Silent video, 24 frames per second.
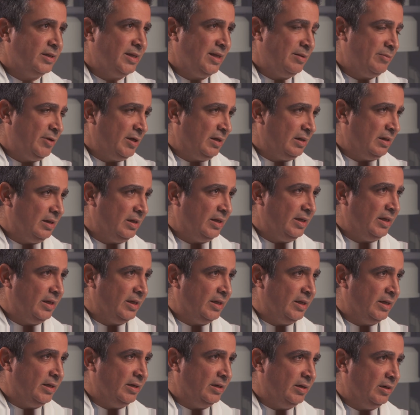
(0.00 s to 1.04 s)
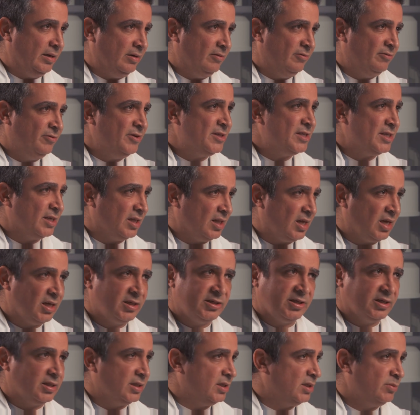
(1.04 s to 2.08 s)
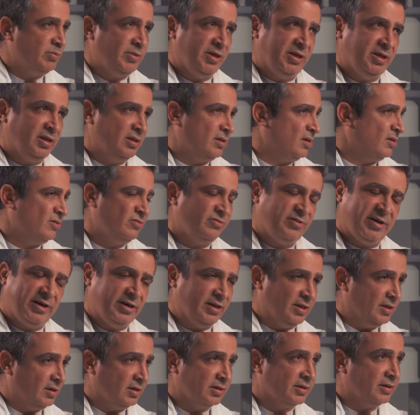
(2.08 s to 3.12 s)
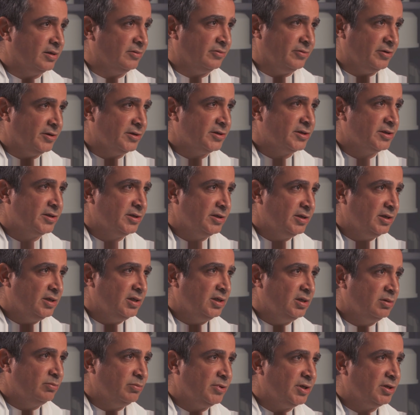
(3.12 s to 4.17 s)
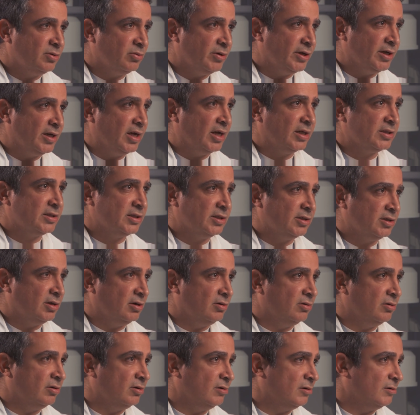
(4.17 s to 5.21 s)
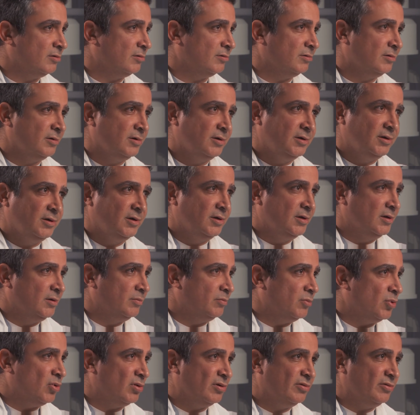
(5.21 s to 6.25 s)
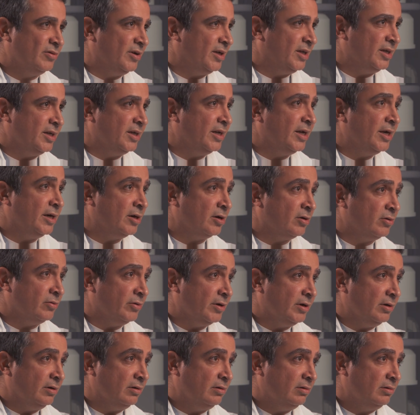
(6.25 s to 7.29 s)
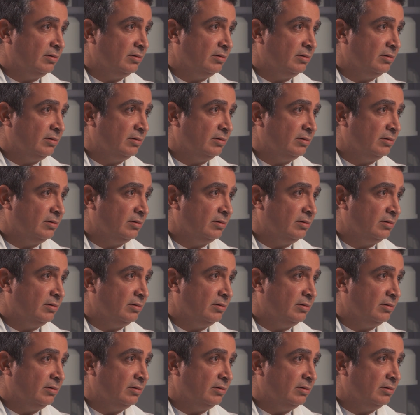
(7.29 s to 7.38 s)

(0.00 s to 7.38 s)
Chemically and physiologically speaking, there's very little difference between oxycodone, morphine, and heroin.